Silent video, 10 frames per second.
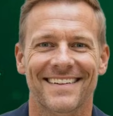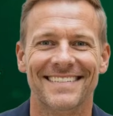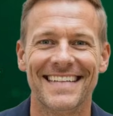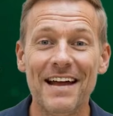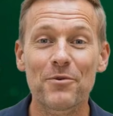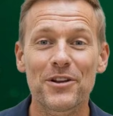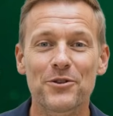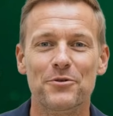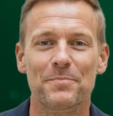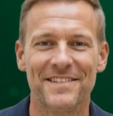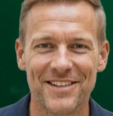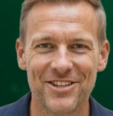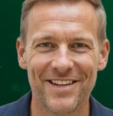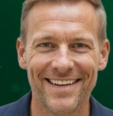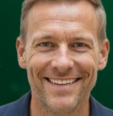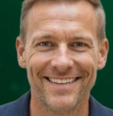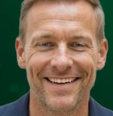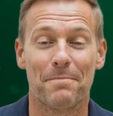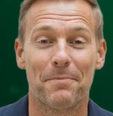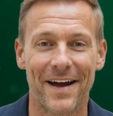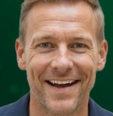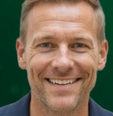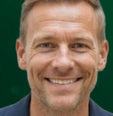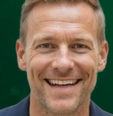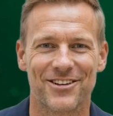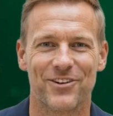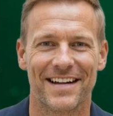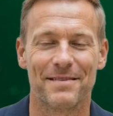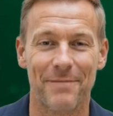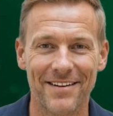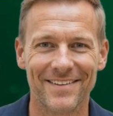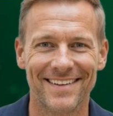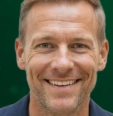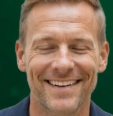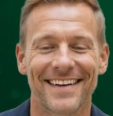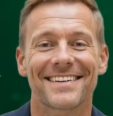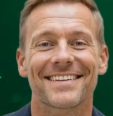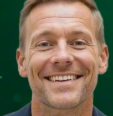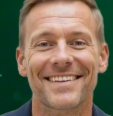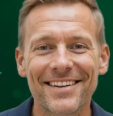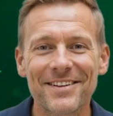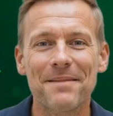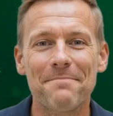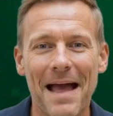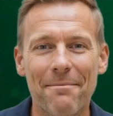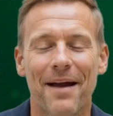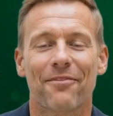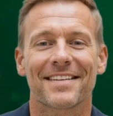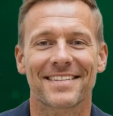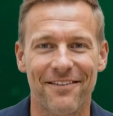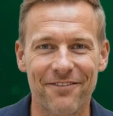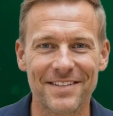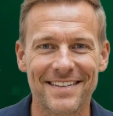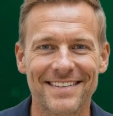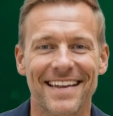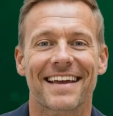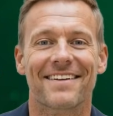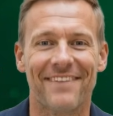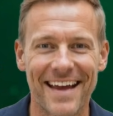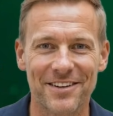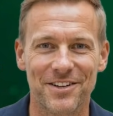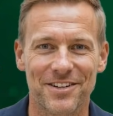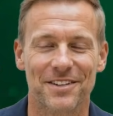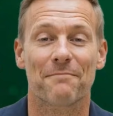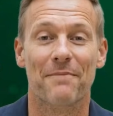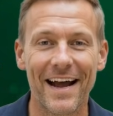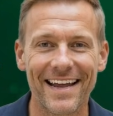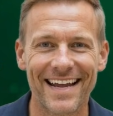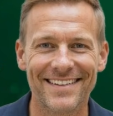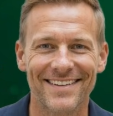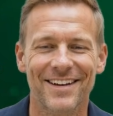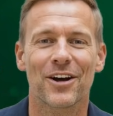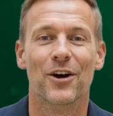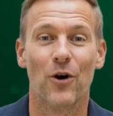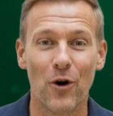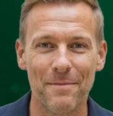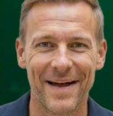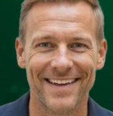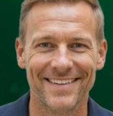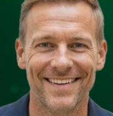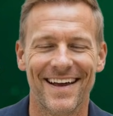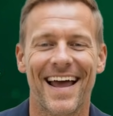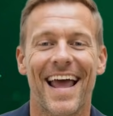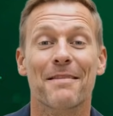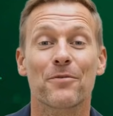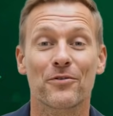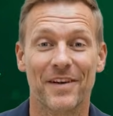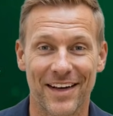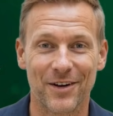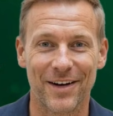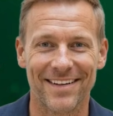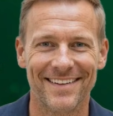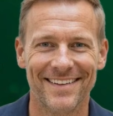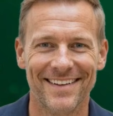Today we used positioning, compliance, and transparency to clearly map out the differences and advantages of Binance, Coinbase, and MOVA Liquid.